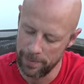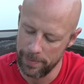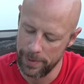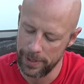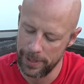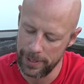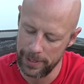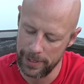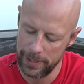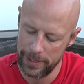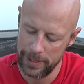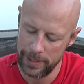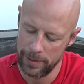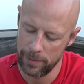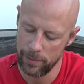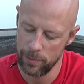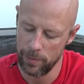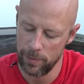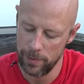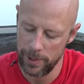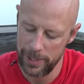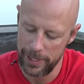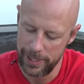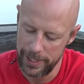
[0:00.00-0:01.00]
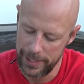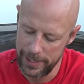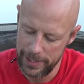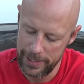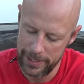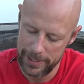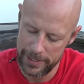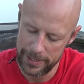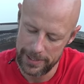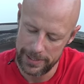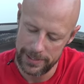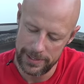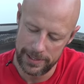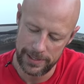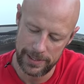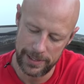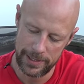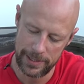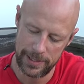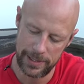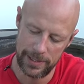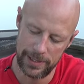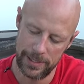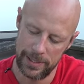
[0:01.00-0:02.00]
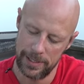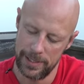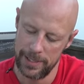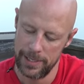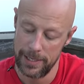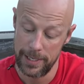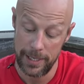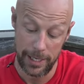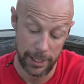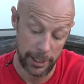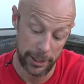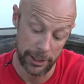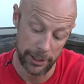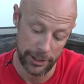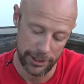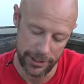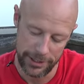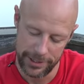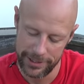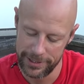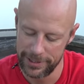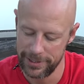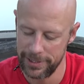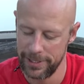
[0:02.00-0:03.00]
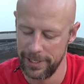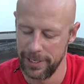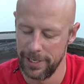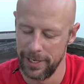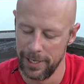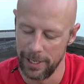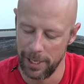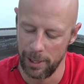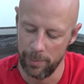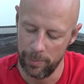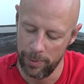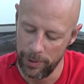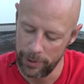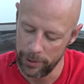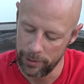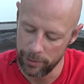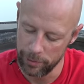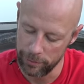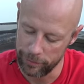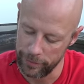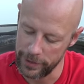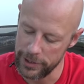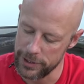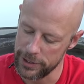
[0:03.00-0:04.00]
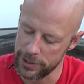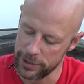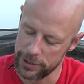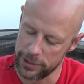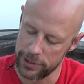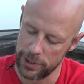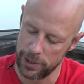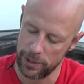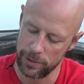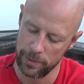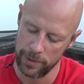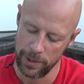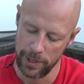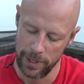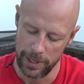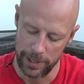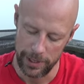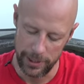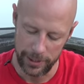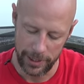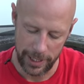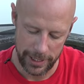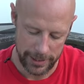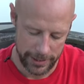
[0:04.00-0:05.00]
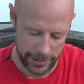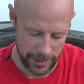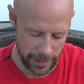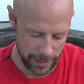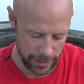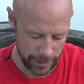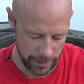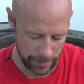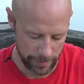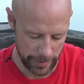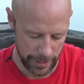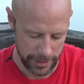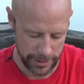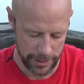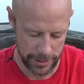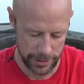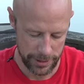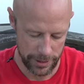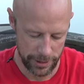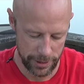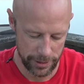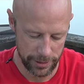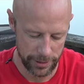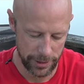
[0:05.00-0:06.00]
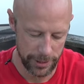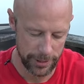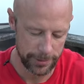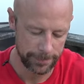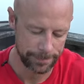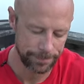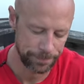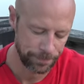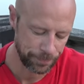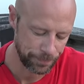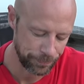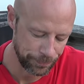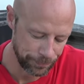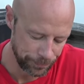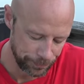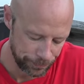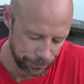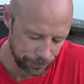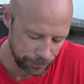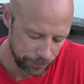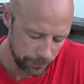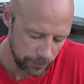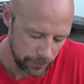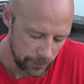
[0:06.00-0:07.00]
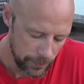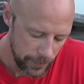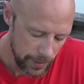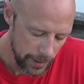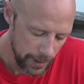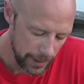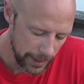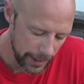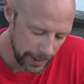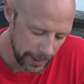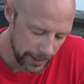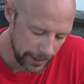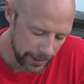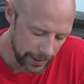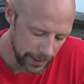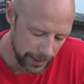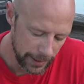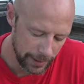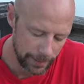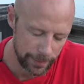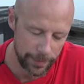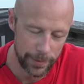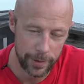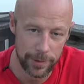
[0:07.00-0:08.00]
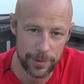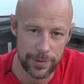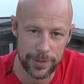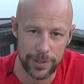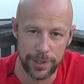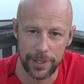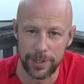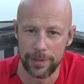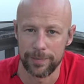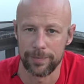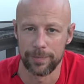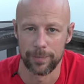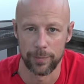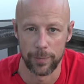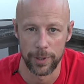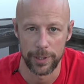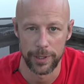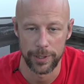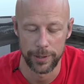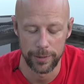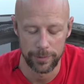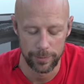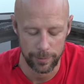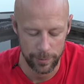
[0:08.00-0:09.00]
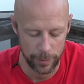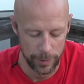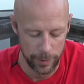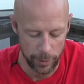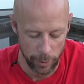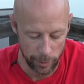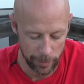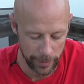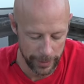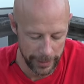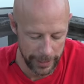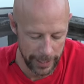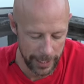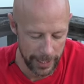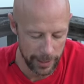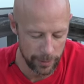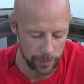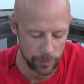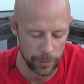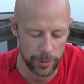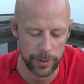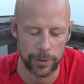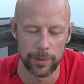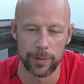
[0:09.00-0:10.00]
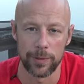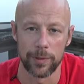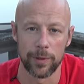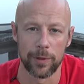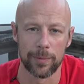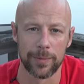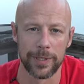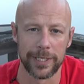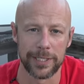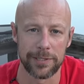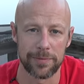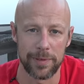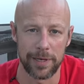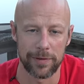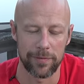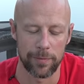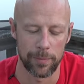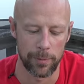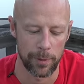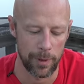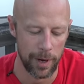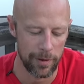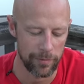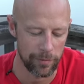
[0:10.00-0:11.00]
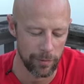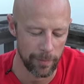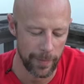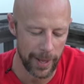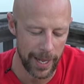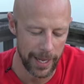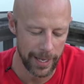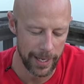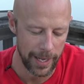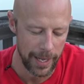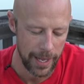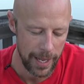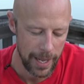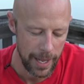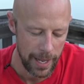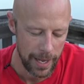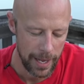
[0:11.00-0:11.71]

But what it is, is a pretty cool feature. So you guys saw the dimensions earlier, and um, those are what you normally get and what you would normally expect from a rifle bag.